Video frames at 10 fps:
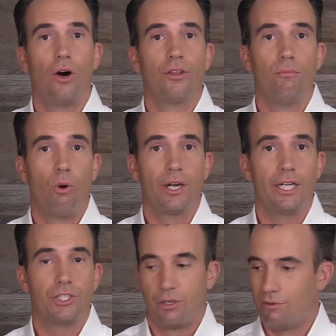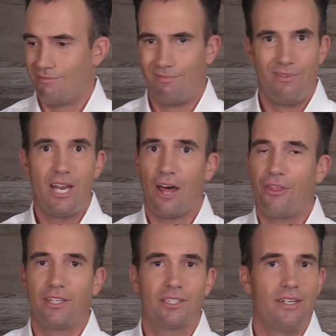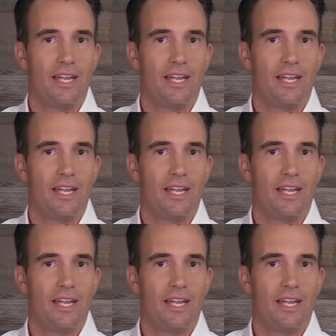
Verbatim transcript: on the mortgage. Nothing to